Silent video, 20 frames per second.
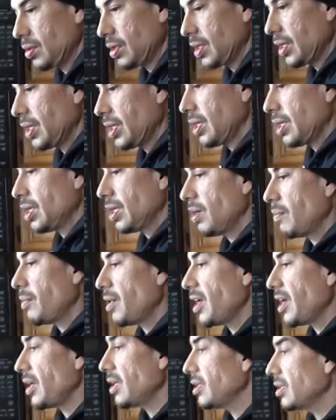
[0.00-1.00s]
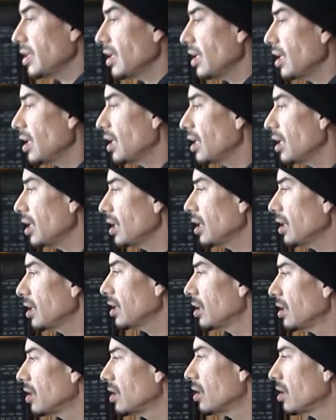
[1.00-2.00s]
Okay, and I made
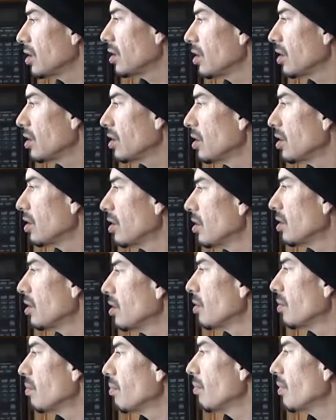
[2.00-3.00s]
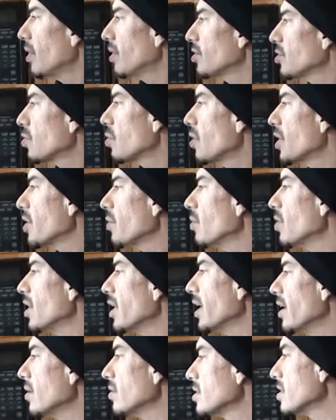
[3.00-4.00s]
about 21
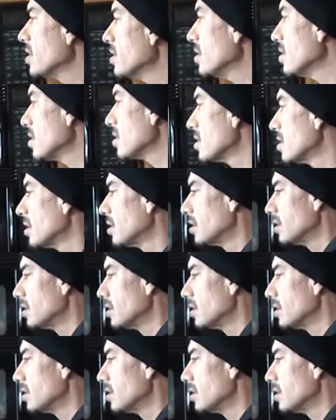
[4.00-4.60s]
ounces.